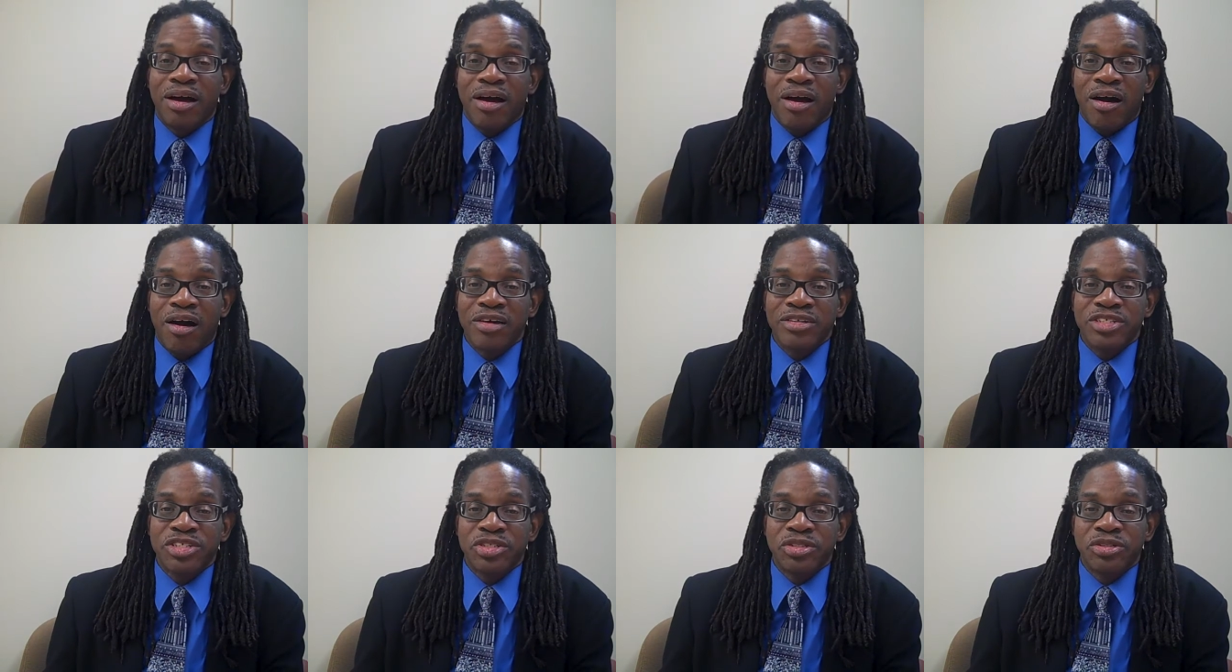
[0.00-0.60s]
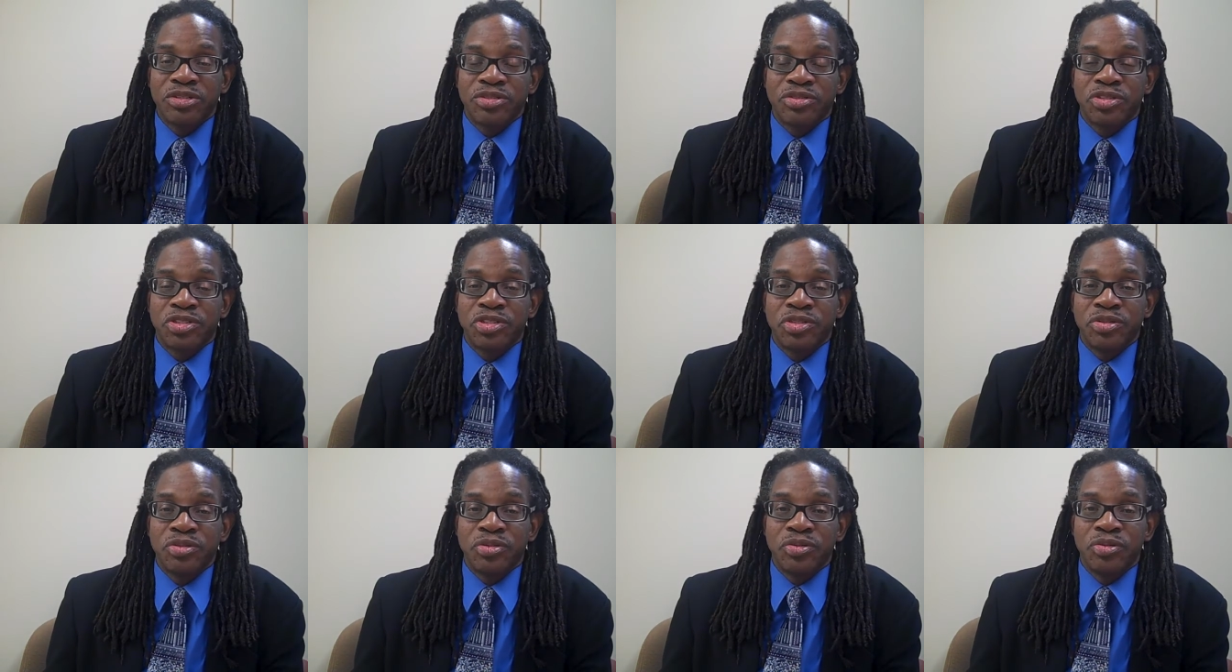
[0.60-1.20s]
Also
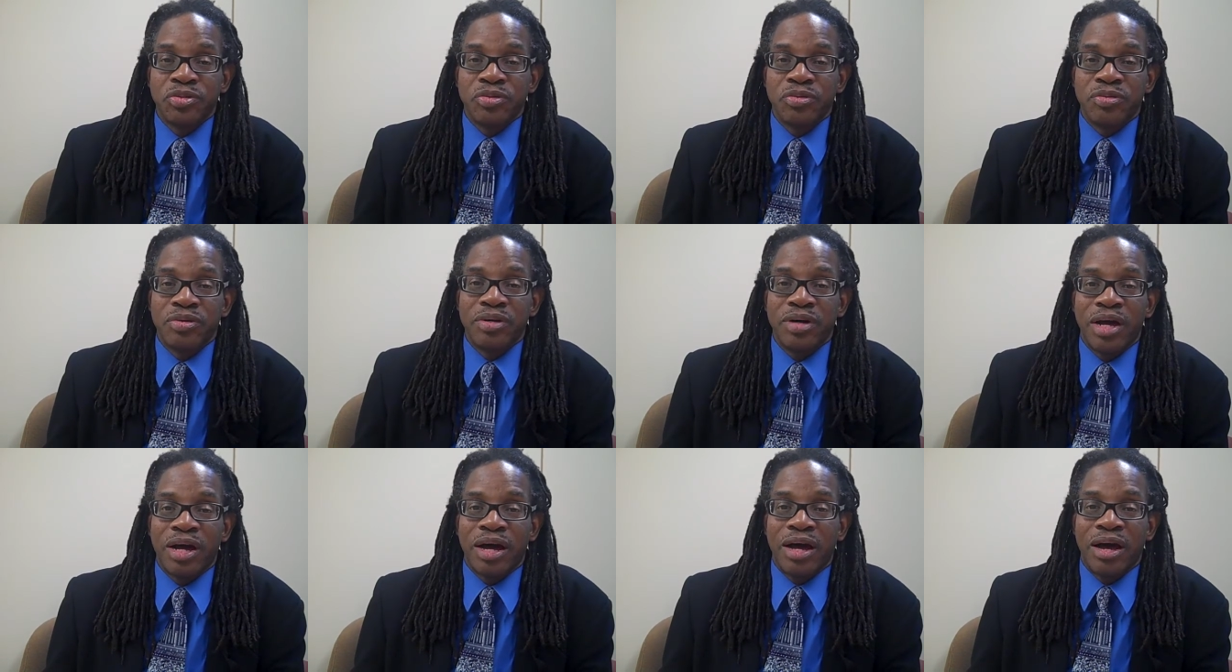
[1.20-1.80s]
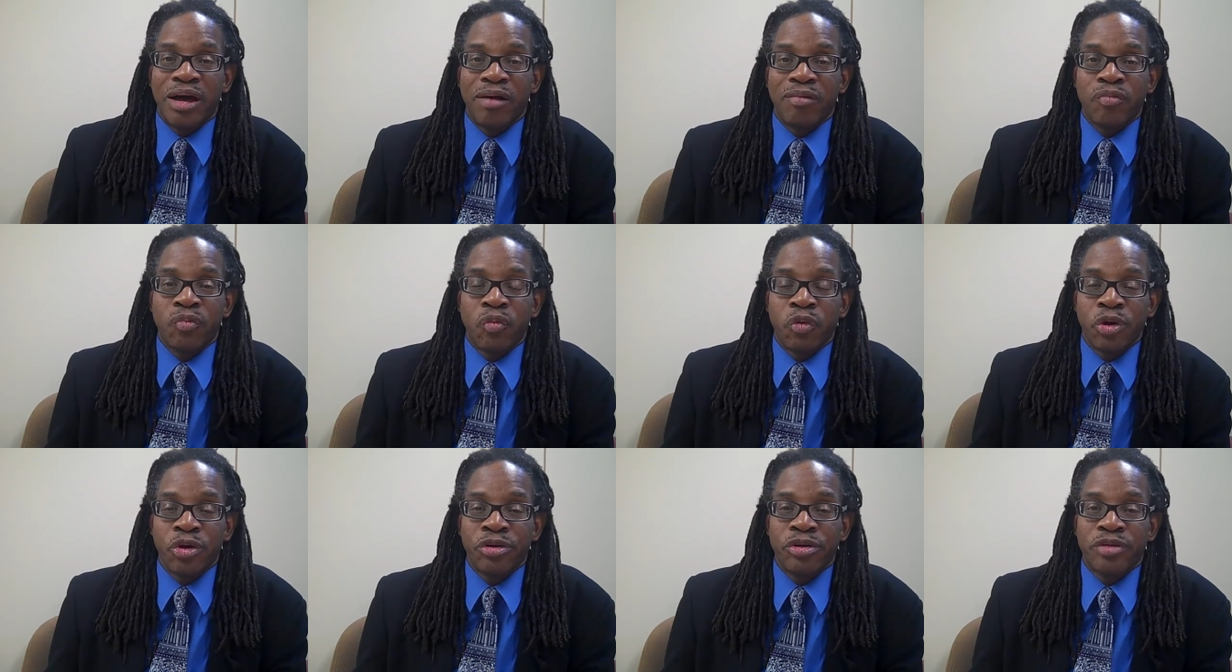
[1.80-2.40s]
to
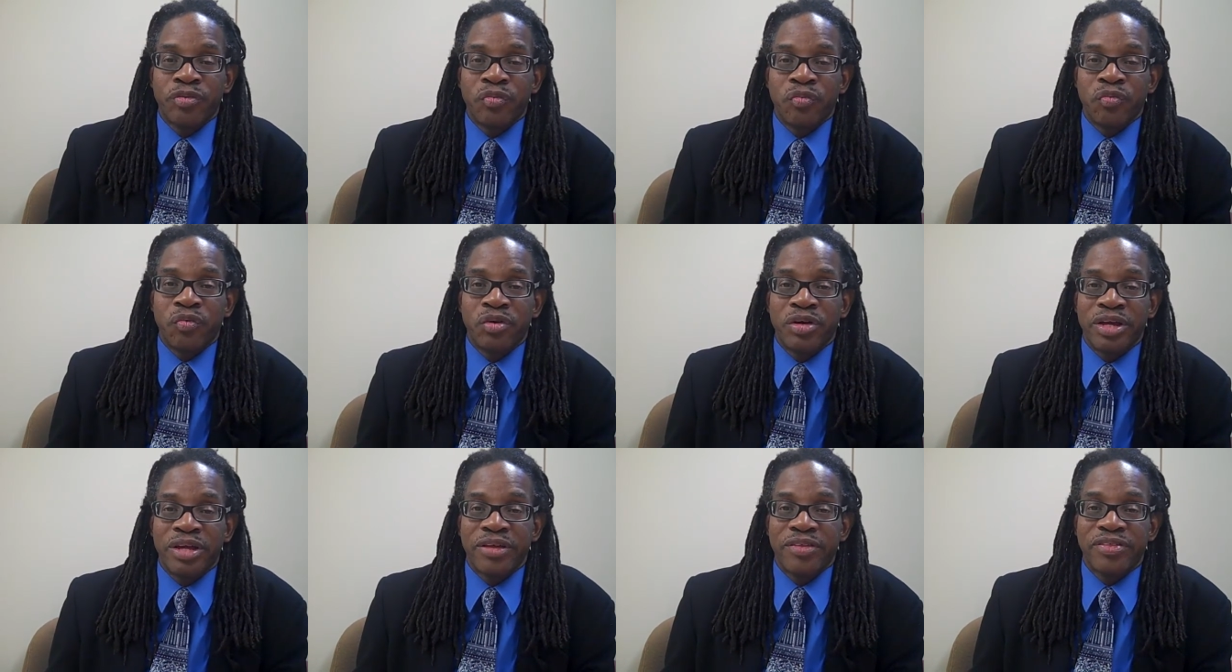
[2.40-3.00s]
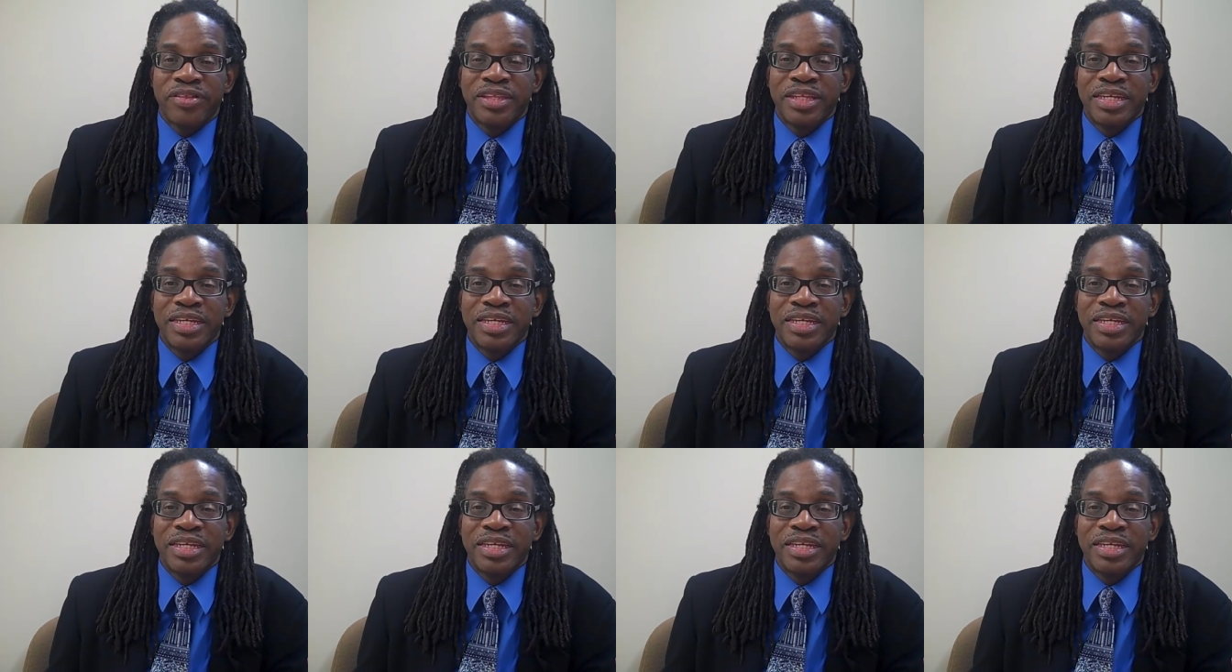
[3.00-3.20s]
work with